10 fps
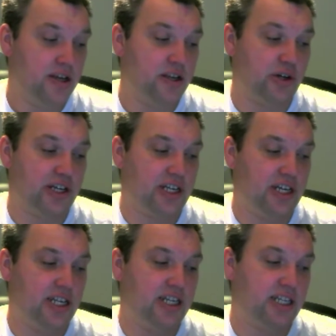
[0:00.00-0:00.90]
you can
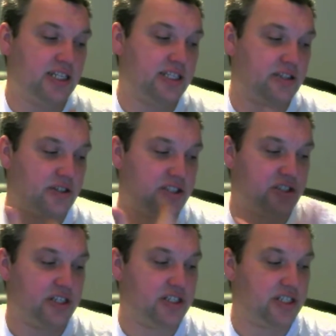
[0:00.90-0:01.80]
edit it, you can
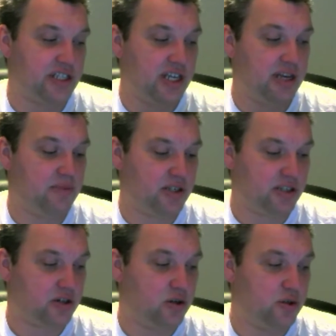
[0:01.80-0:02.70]
change the name and the
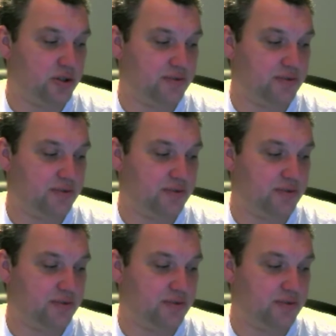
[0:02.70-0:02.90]
code,